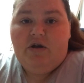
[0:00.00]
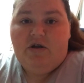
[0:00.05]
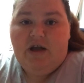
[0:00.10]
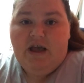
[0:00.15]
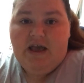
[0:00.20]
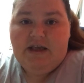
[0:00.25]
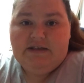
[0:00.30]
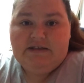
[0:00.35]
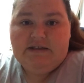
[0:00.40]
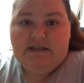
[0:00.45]

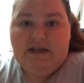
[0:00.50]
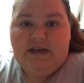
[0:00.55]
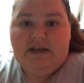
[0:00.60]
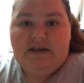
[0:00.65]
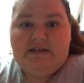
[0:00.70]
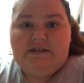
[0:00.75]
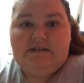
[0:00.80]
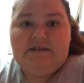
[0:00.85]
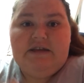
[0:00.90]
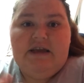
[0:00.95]

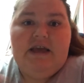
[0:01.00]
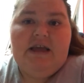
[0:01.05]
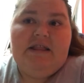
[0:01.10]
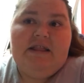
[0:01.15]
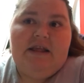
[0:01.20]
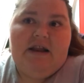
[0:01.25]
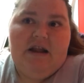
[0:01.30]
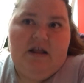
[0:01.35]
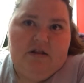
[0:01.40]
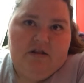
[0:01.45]
Craigslist, and
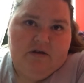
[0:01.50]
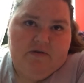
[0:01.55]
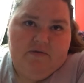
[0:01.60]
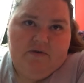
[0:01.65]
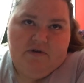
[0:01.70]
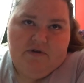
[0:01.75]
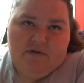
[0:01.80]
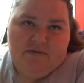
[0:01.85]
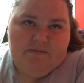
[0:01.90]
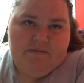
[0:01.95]
then I look
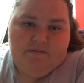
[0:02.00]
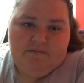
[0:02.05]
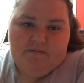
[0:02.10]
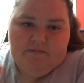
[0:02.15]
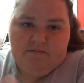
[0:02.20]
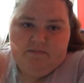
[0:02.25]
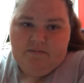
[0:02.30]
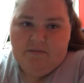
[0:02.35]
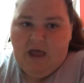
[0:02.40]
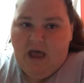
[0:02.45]
for
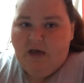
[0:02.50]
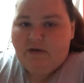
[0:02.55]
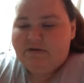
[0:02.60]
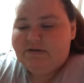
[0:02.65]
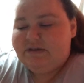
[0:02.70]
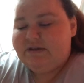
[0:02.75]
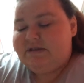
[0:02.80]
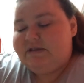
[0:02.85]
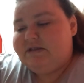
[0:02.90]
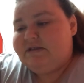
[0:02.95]

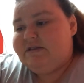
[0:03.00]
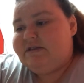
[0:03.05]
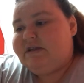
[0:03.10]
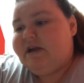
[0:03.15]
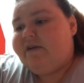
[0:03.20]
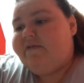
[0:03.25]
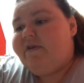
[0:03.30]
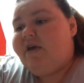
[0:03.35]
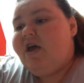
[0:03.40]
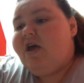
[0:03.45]
houses and stuff.